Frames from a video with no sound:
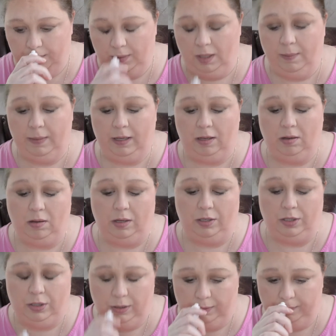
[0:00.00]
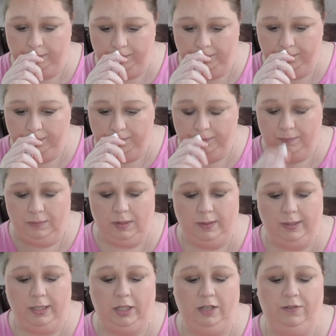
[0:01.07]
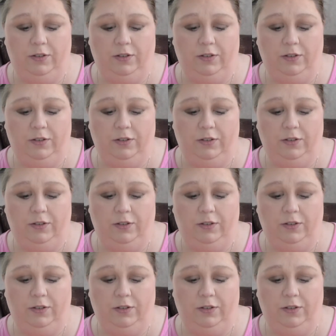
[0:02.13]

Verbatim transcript: Oh my gosh. It sounds like